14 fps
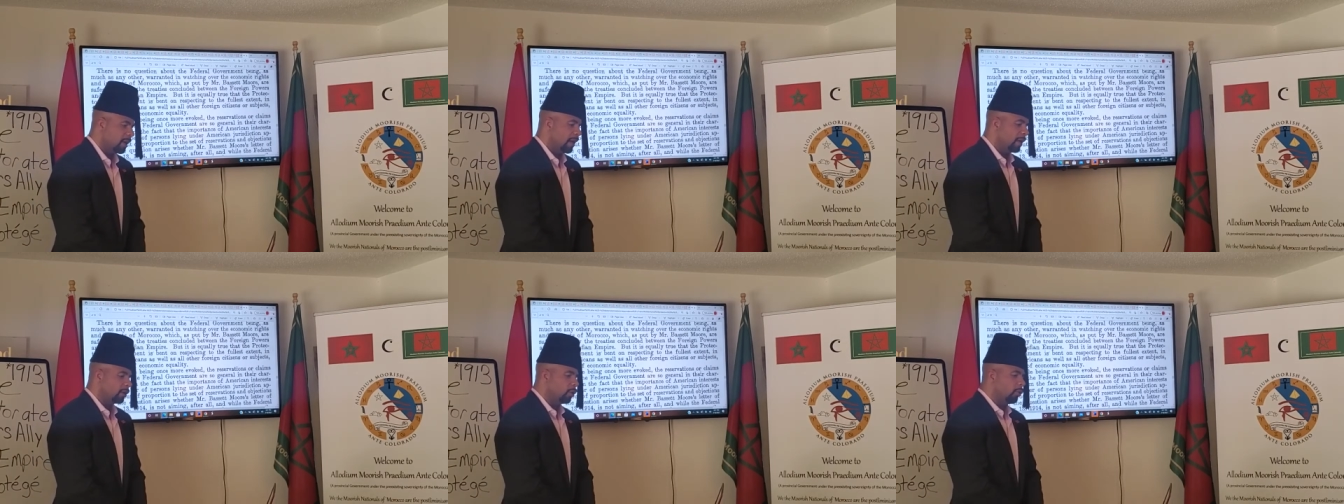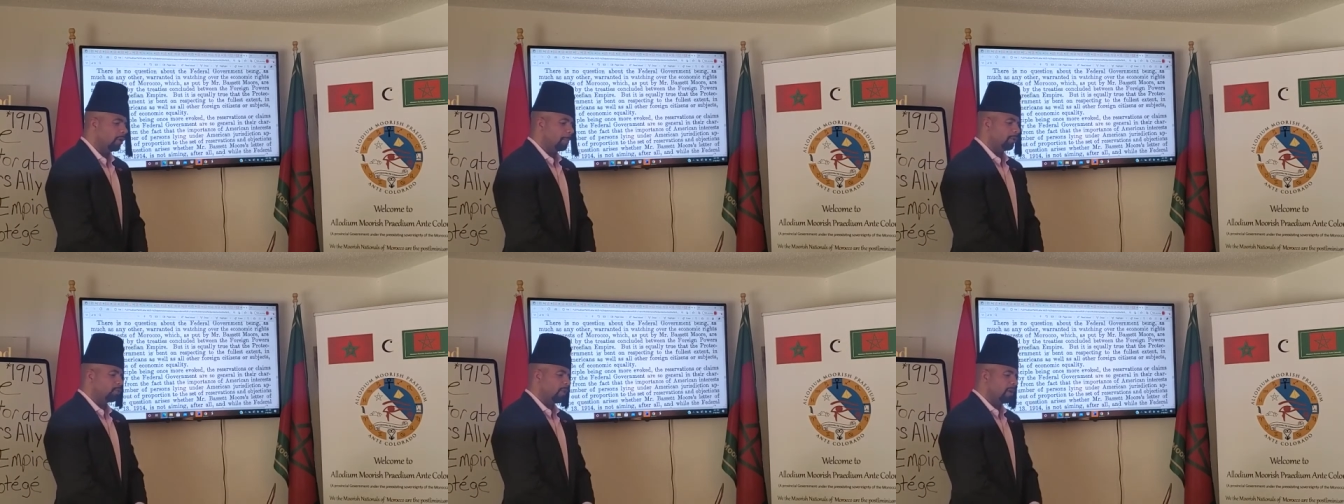
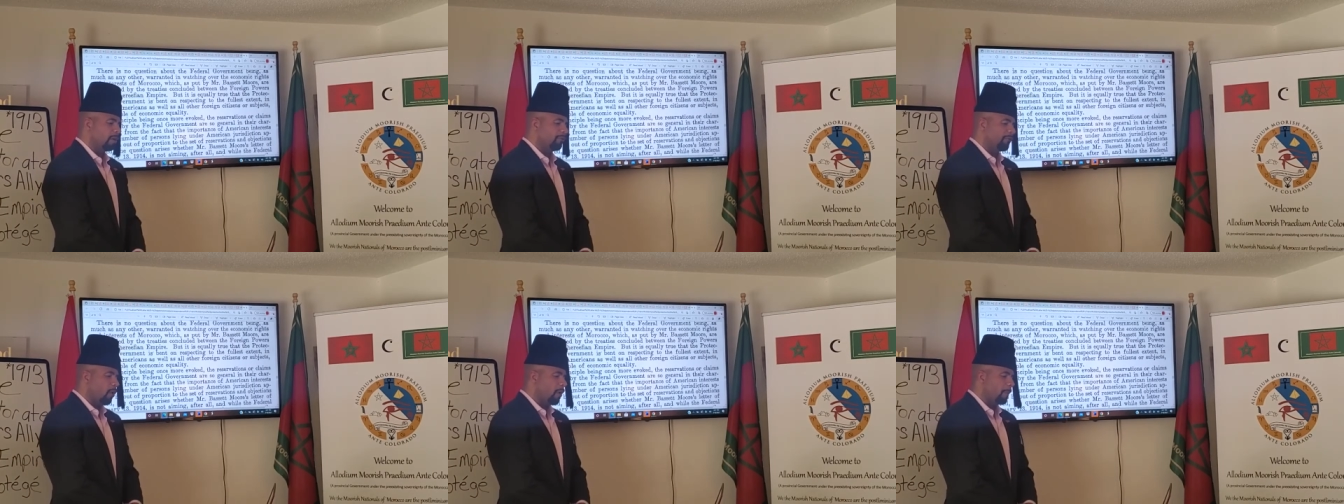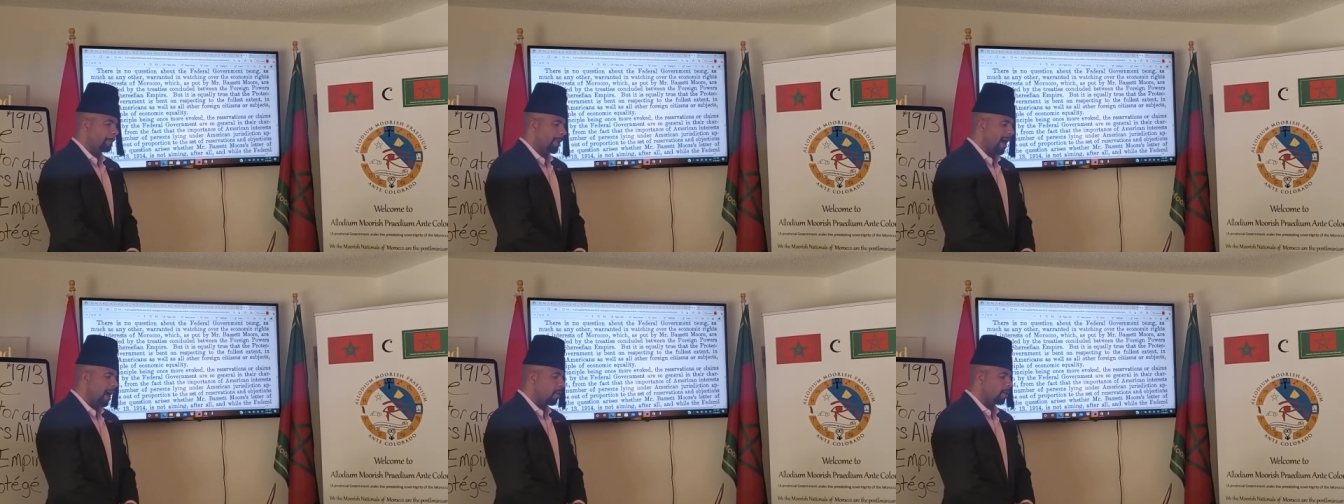included between the foreign
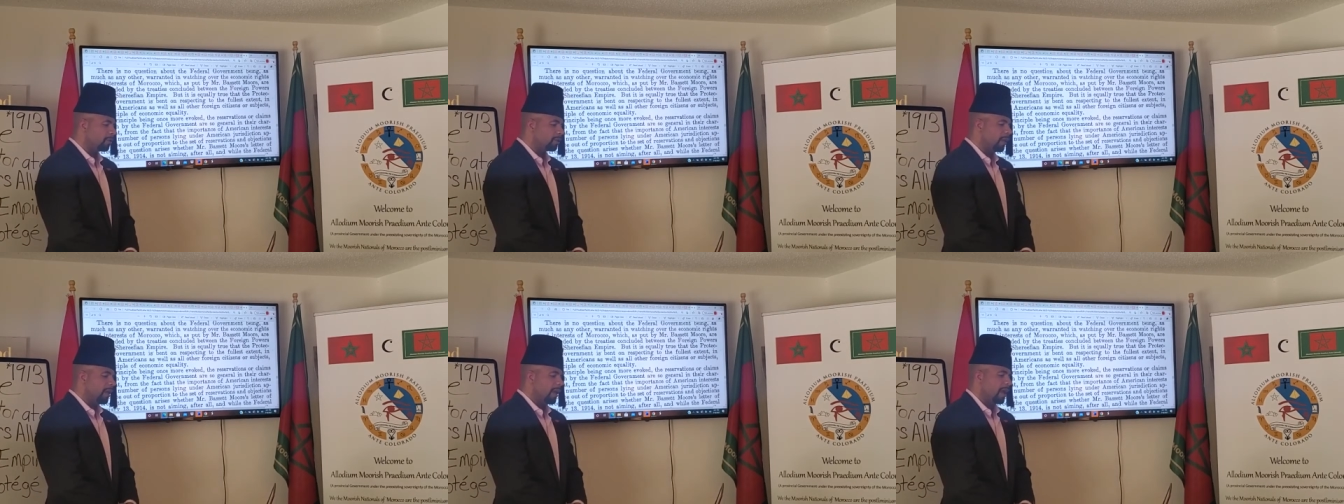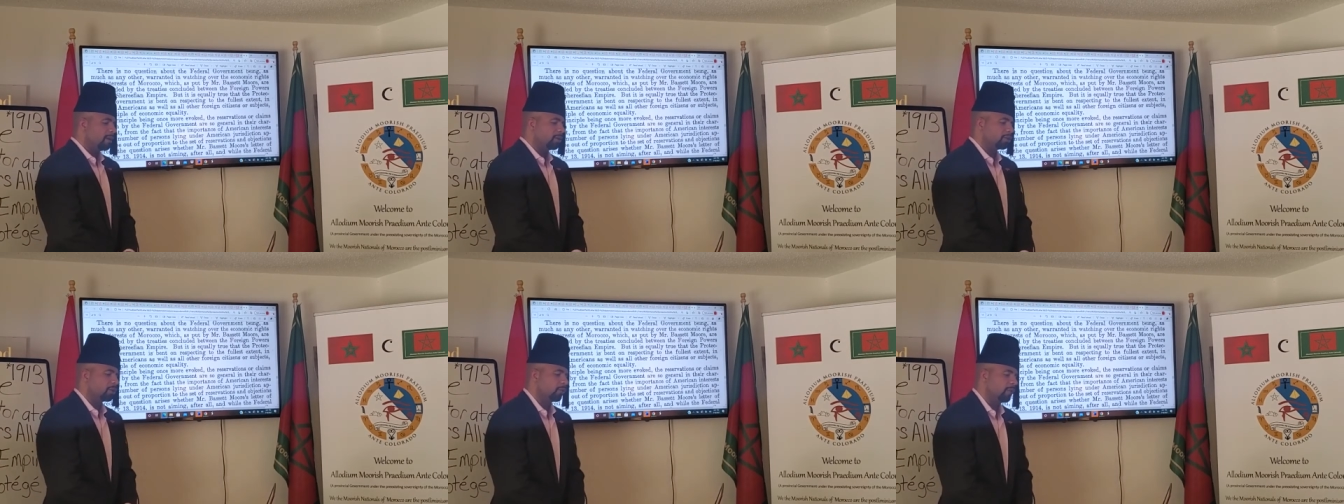powers and the
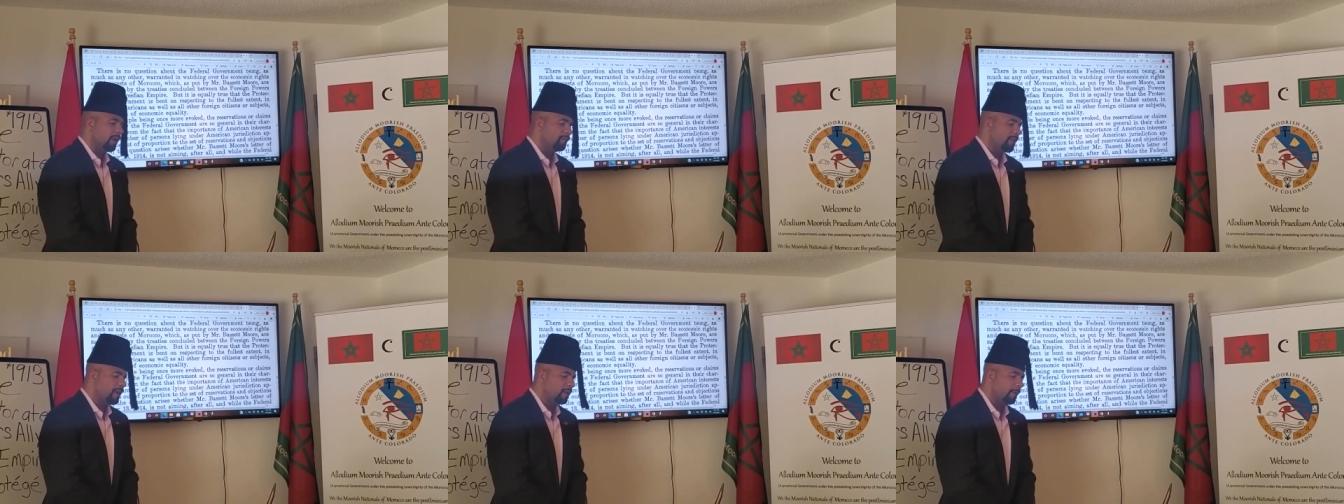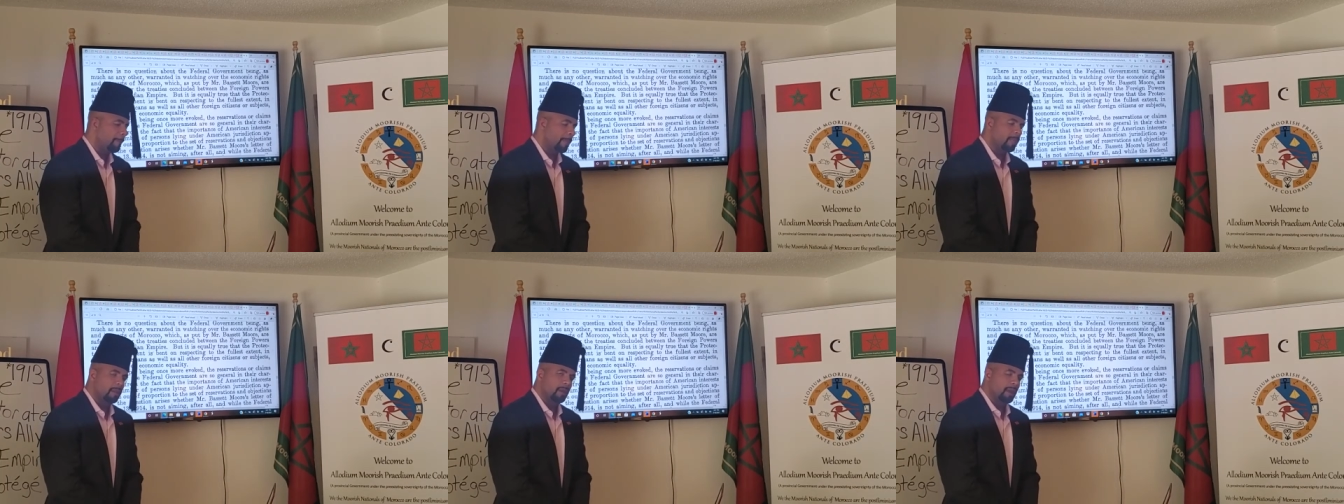Sharifan
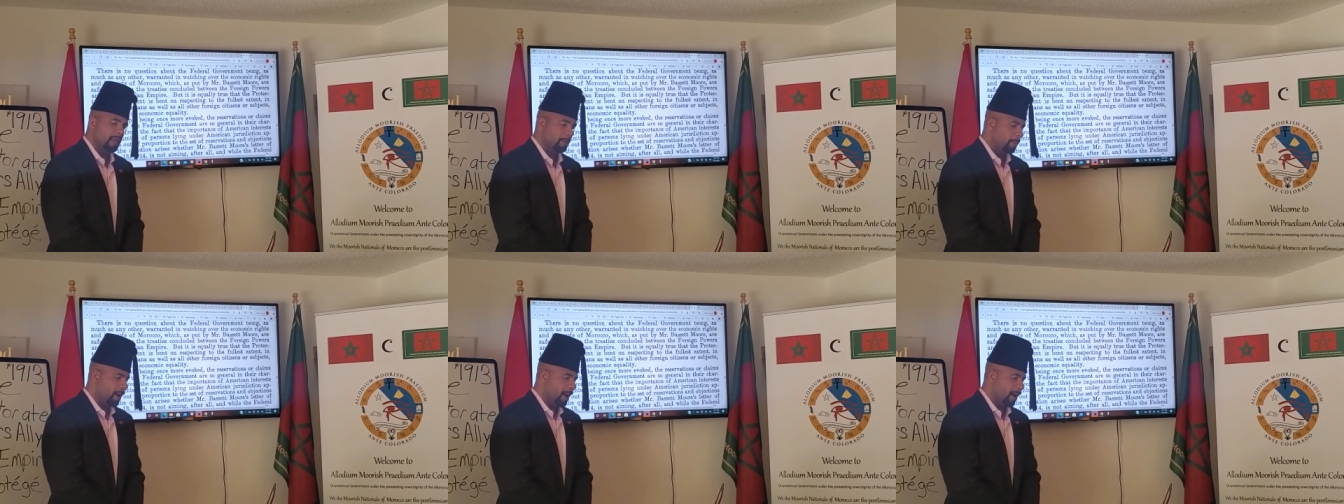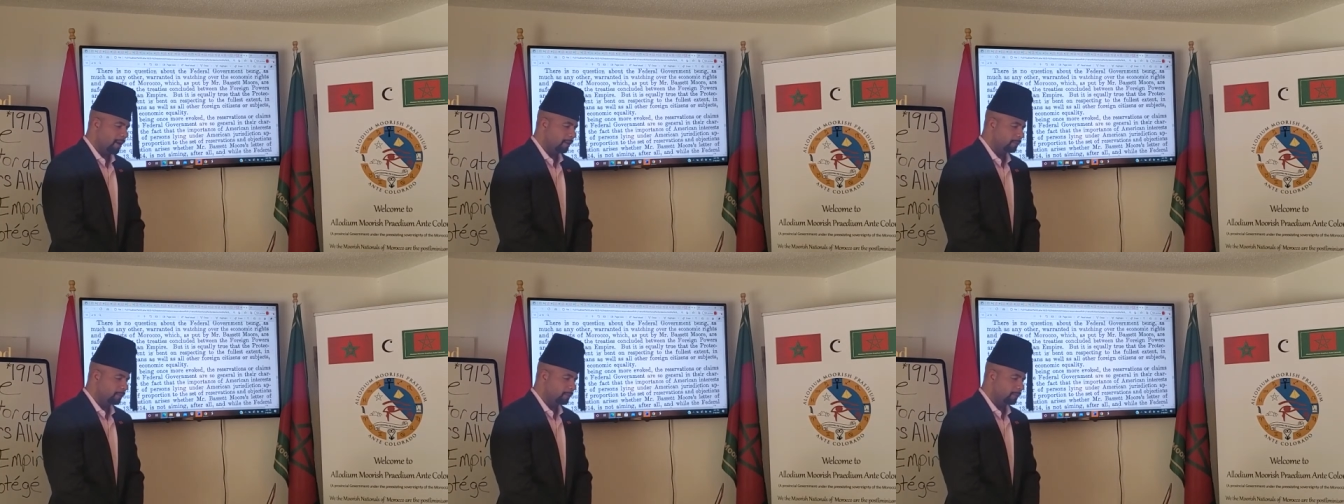Empire.